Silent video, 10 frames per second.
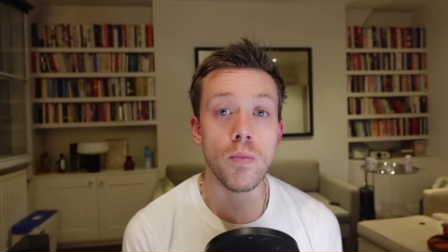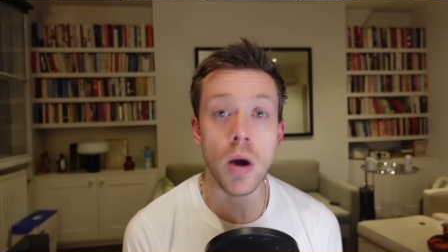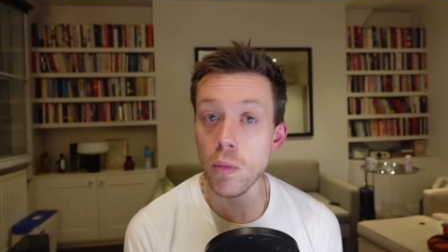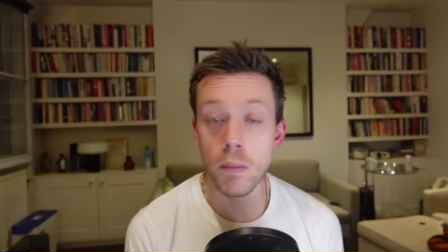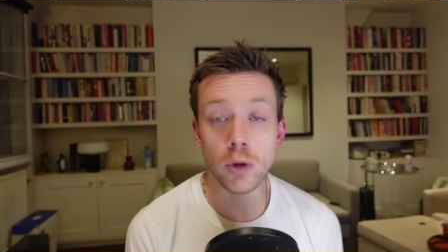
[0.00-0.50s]

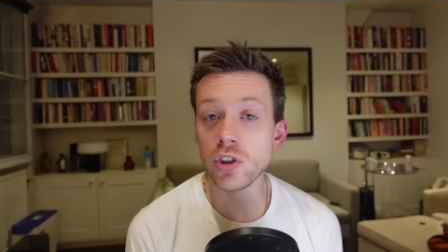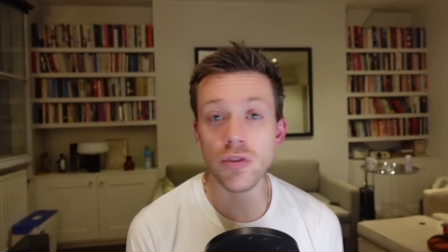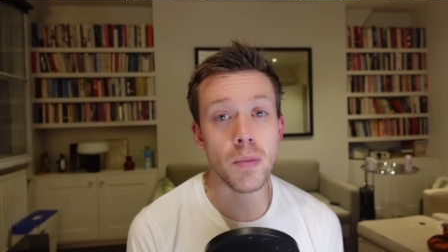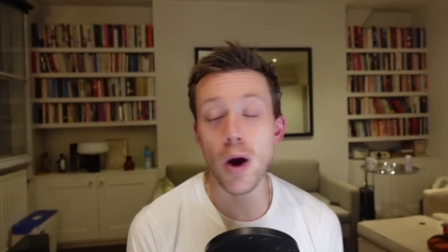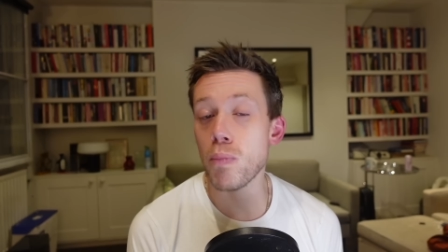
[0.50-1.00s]
most of
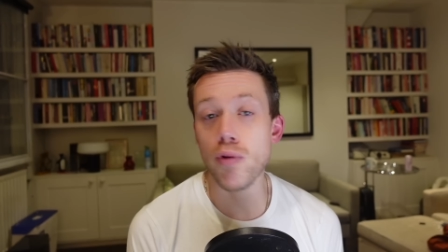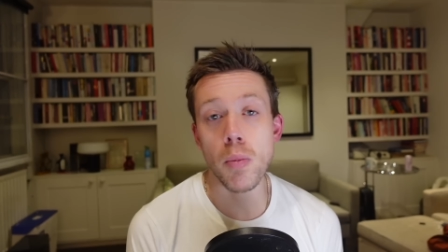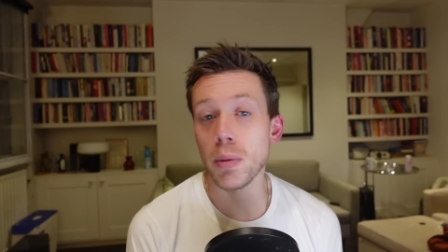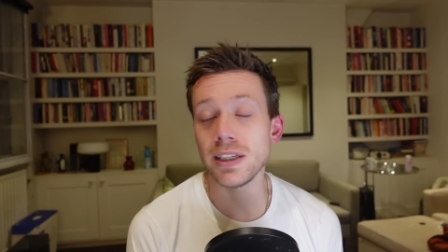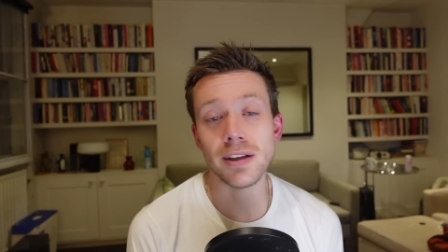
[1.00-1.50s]
them are
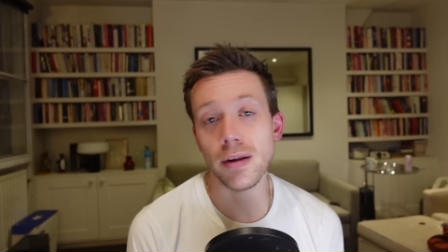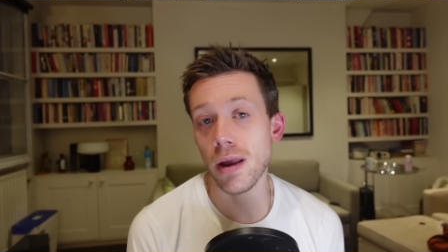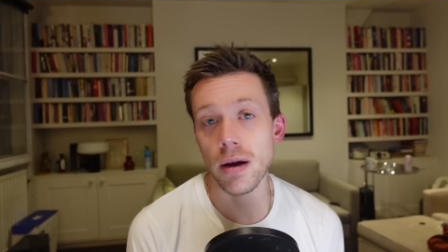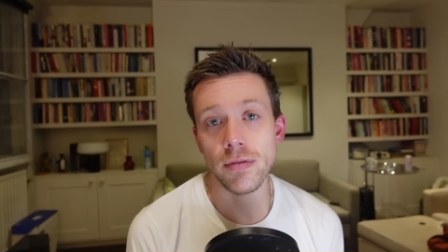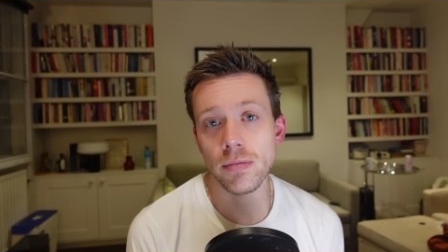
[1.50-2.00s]
probably still
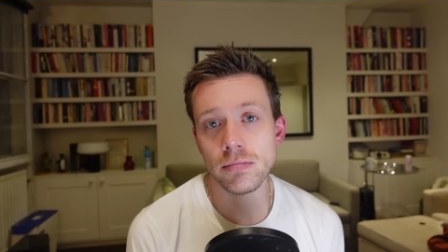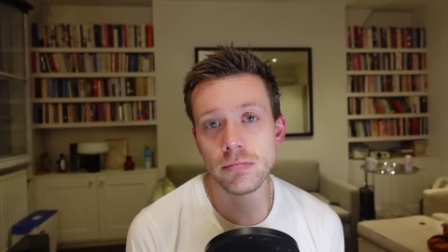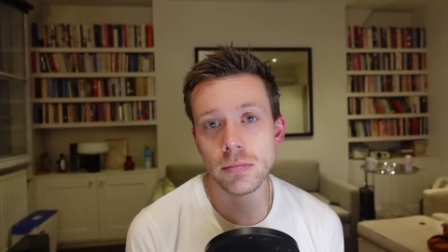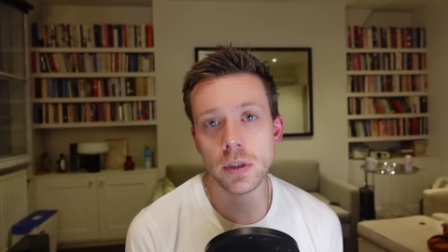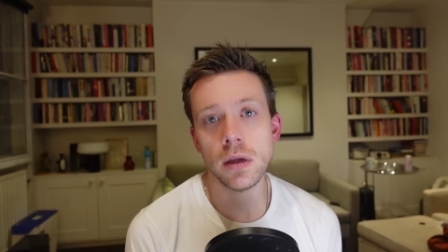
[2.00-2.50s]
alive.
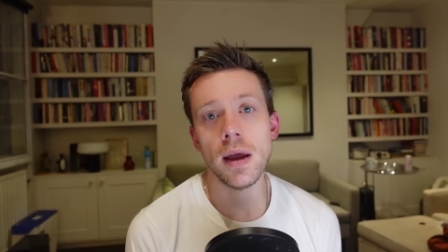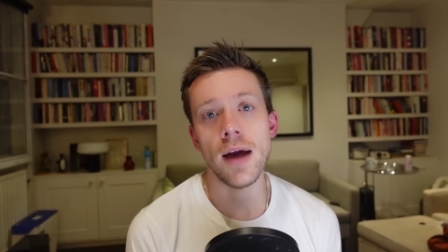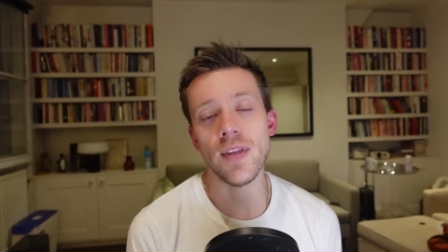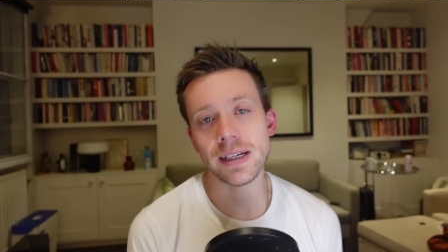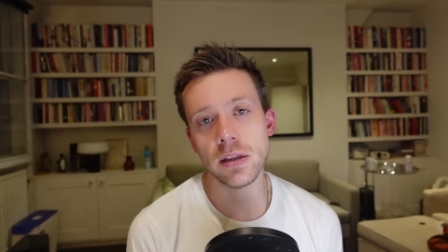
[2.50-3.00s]
And
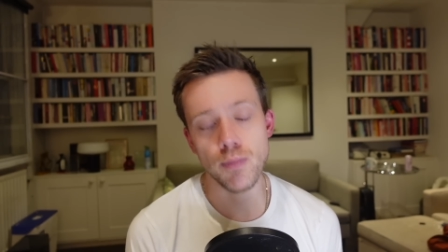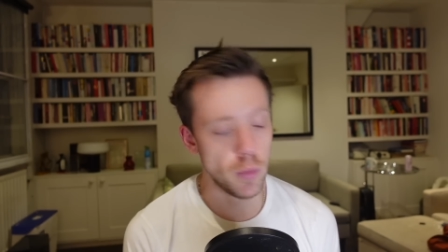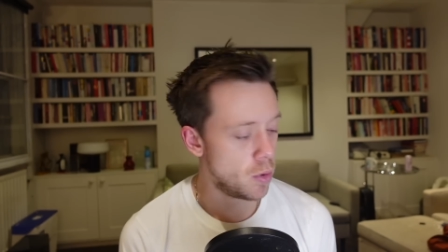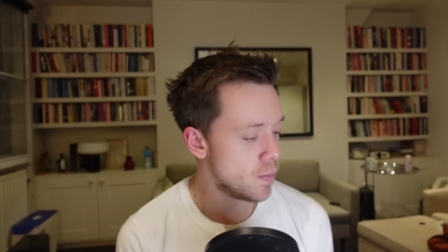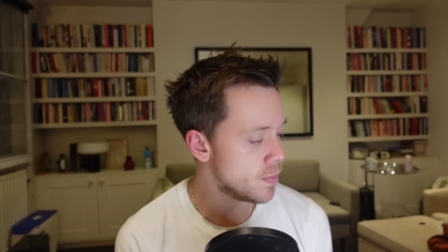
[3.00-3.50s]
that's the
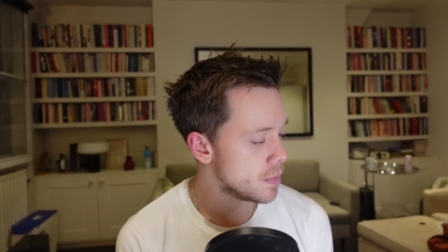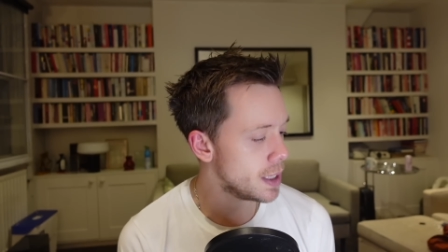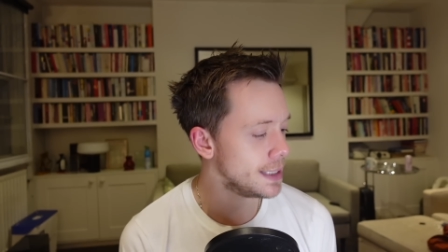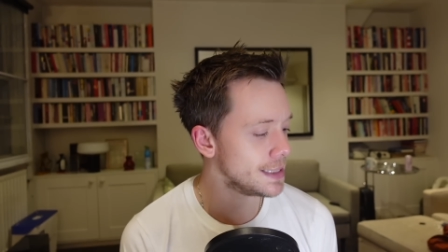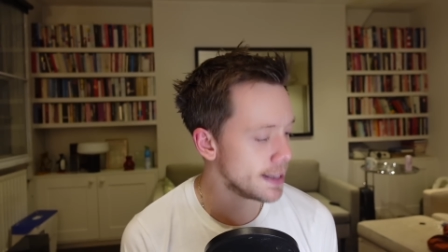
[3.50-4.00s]
problem.
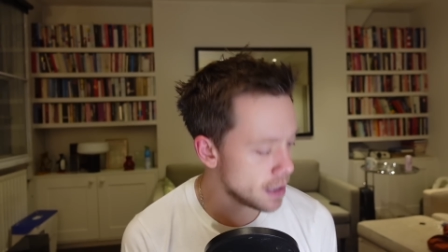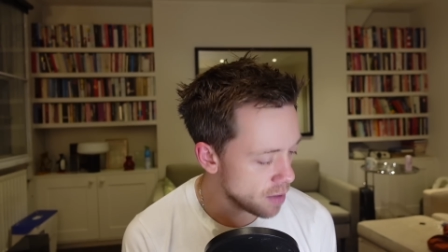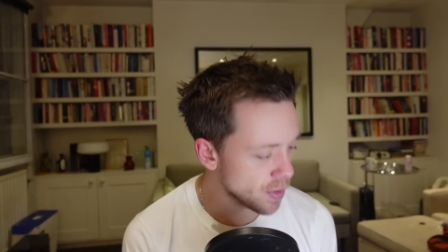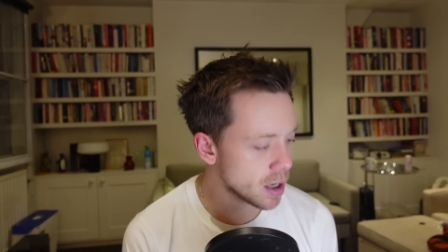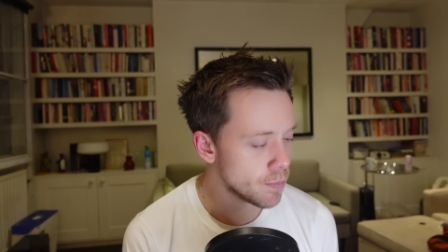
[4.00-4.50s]
A
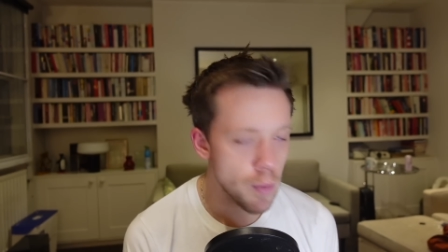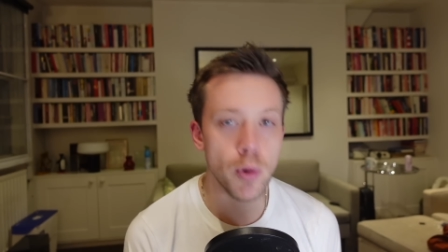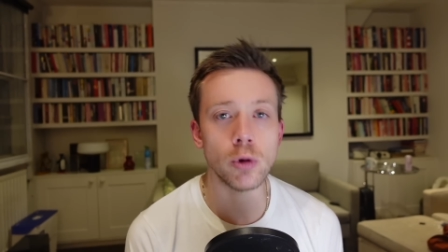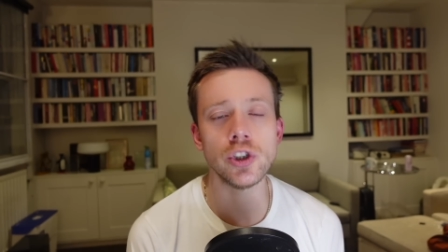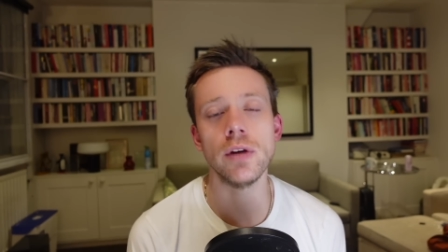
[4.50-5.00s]
significant
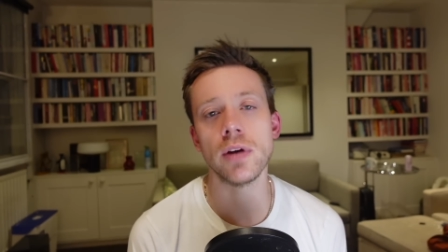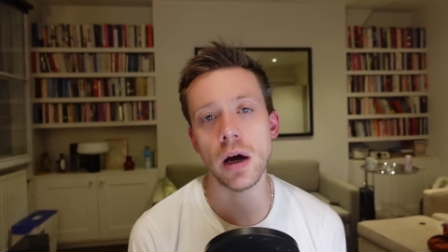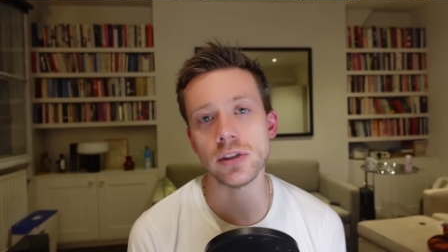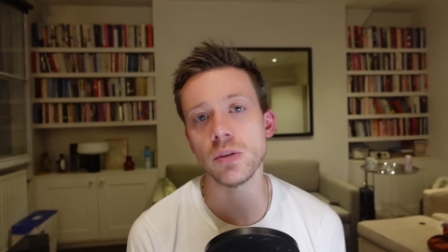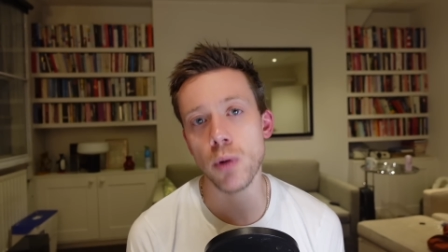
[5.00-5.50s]
proportion of
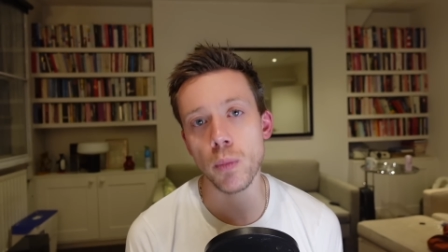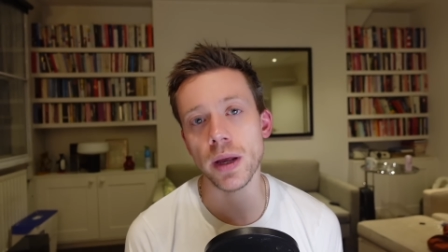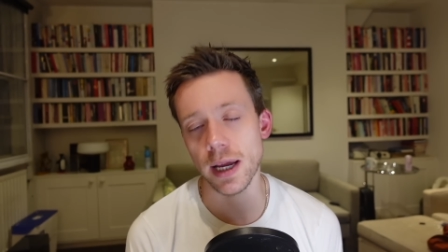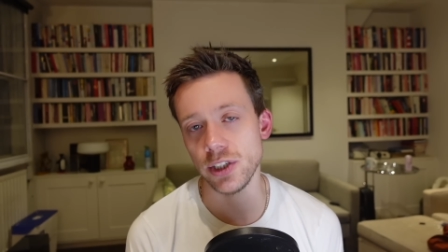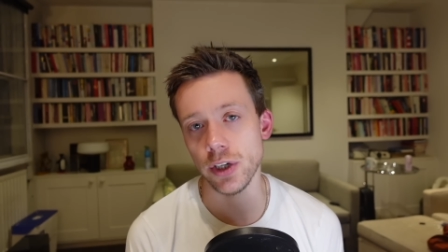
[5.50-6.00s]
Gaza's
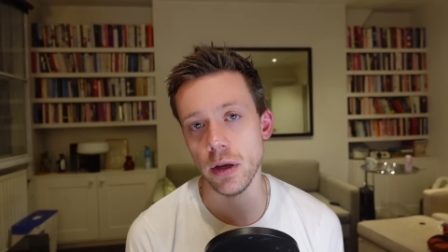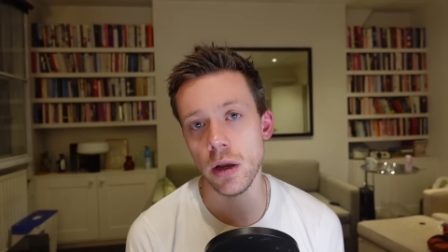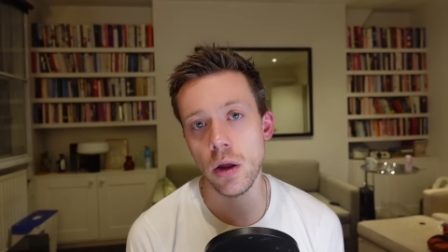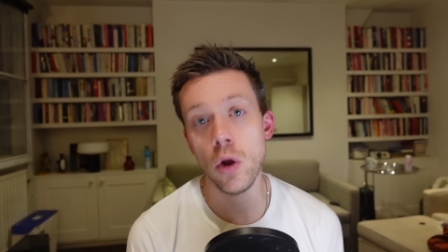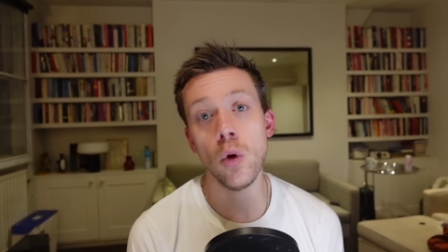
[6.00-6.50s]
population
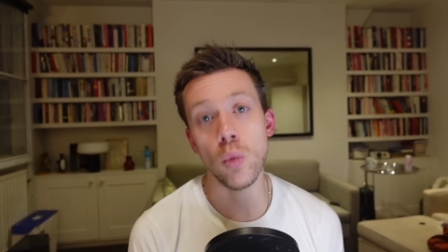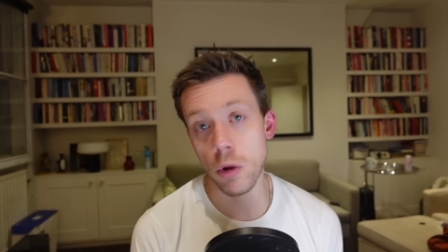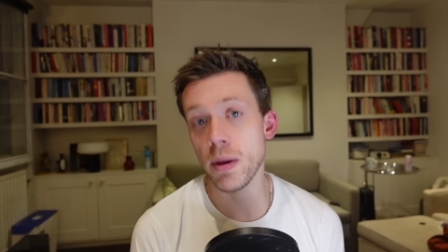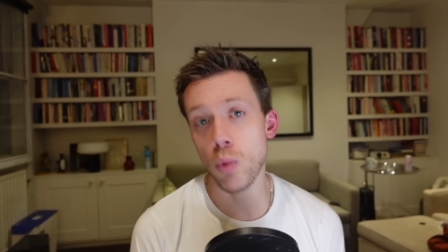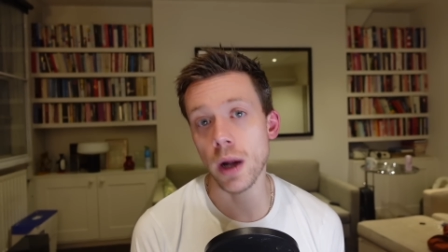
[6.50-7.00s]
will
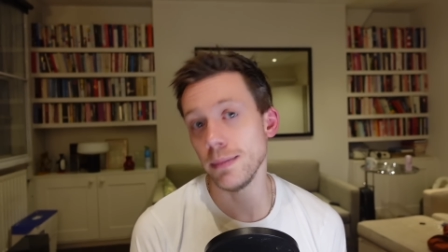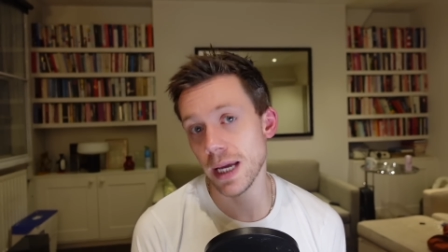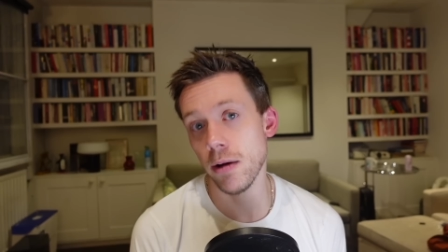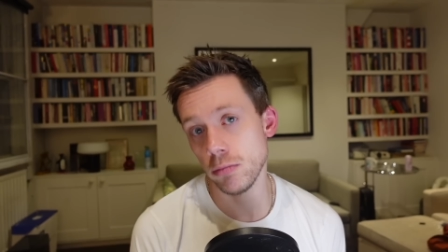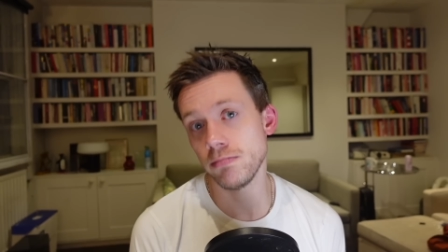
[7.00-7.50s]
be wiped
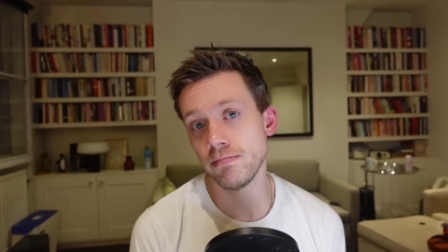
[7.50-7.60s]
out.